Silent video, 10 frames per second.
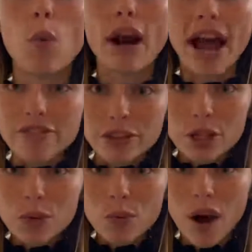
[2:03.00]
whatever
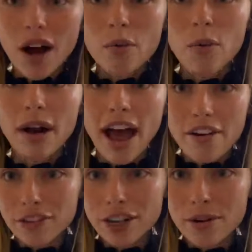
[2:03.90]
you want,
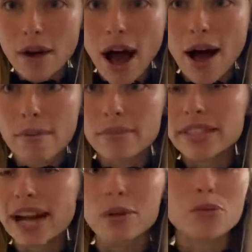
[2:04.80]
whatever
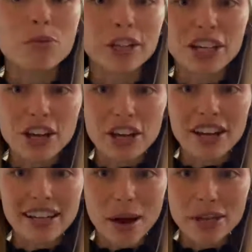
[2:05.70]
sounds really good
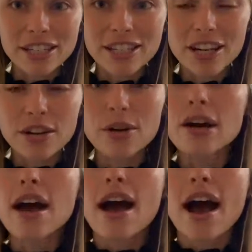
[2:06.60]
and yummy to you.
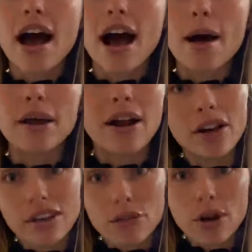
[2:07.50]
And I'll
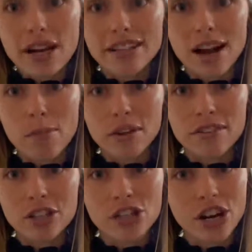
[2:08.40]
give you guys a couple
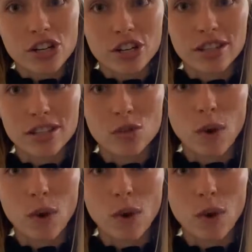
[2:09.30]
of suggestions as